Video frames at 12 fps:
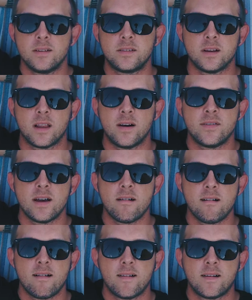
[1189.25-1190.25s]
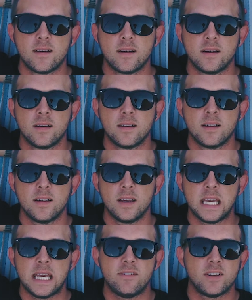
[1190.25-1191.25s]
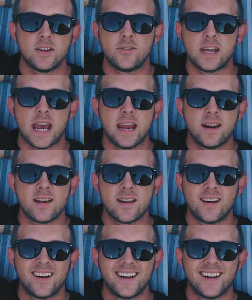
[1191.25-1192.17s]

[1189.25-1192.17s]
Do you love it, even if you hate it?